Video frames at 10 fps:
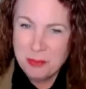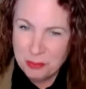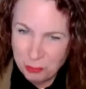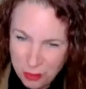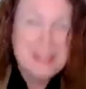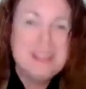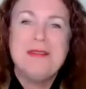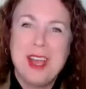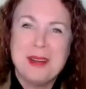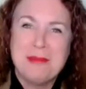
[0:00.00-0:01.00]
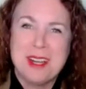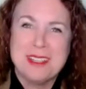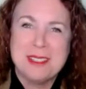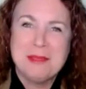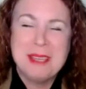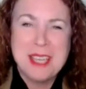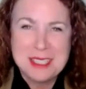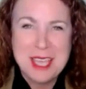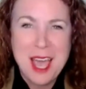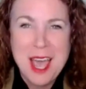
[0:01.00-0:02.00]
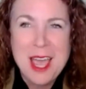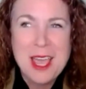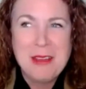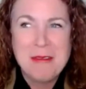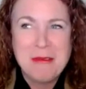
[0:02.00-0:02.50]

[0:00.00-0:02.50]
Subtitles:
read the fine print, because I